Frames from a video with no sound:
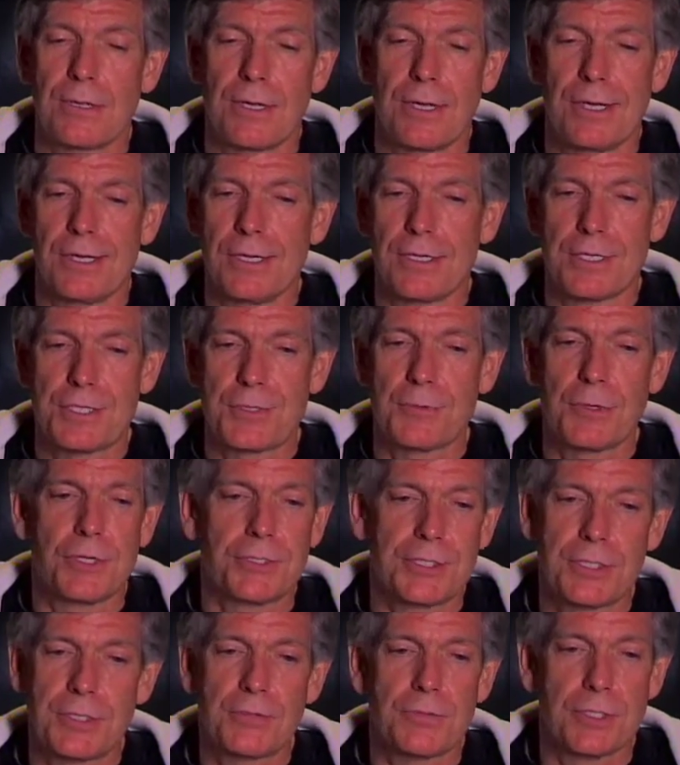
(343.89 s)
A small
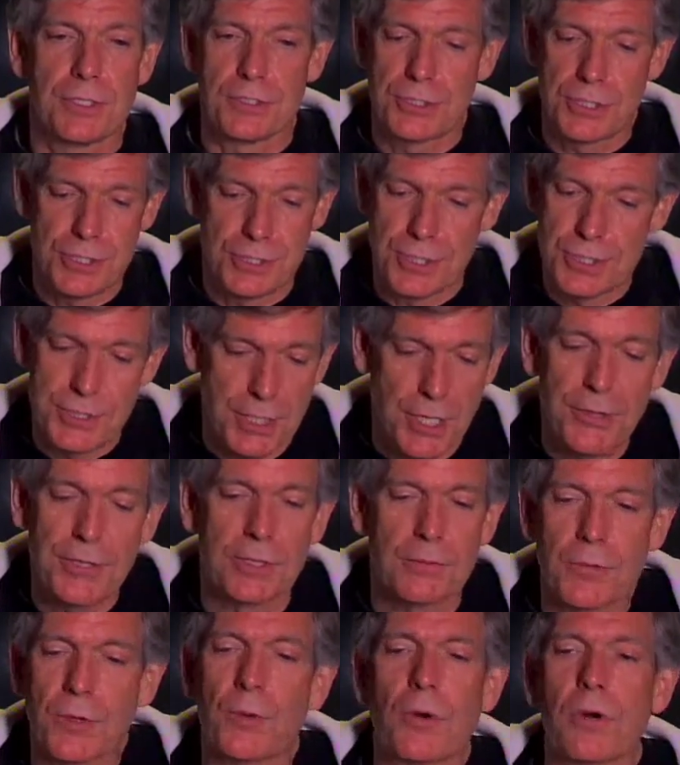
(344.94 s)
team that just does
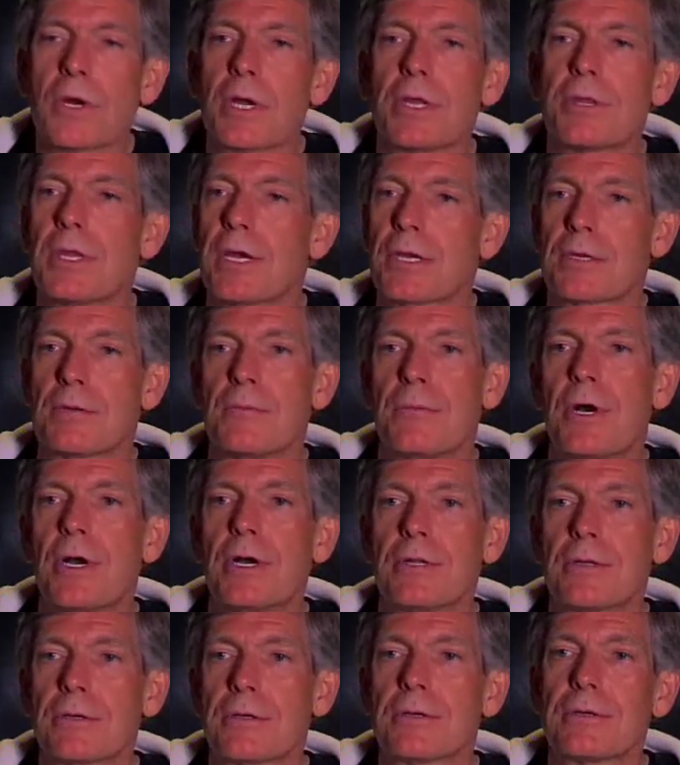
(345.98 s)
nothing but work on that
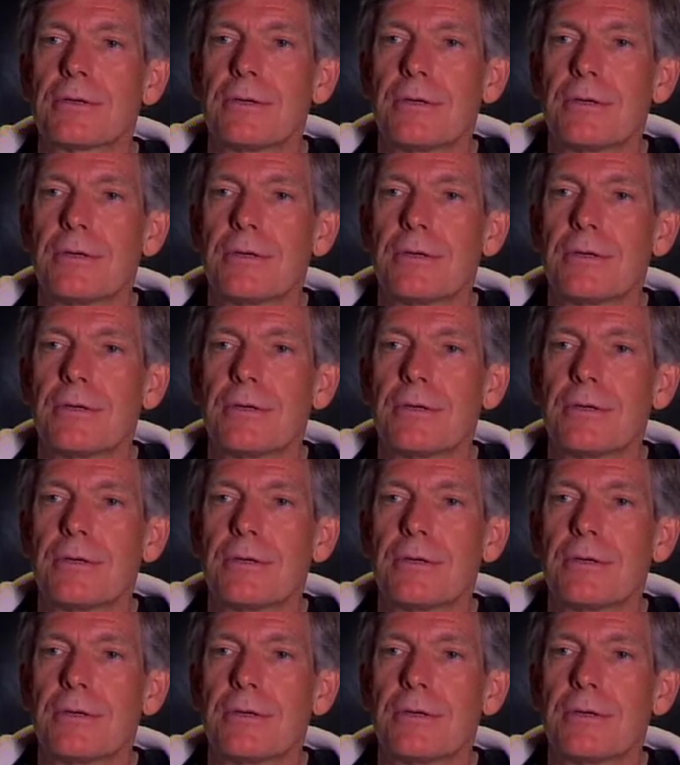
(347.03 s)
compiler.